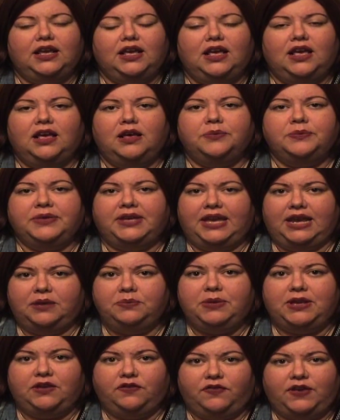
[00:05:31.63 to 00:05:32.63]

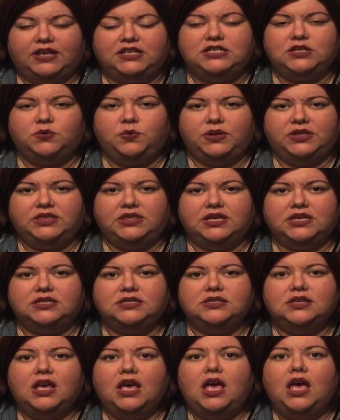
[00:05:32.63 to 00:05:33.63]
can be affected with
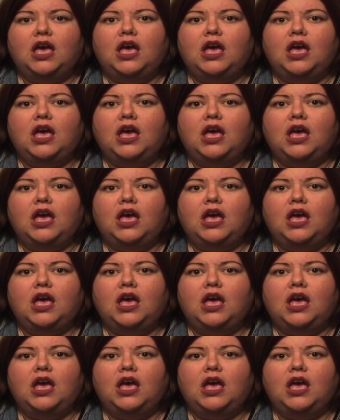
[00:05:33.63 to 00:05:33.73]
this.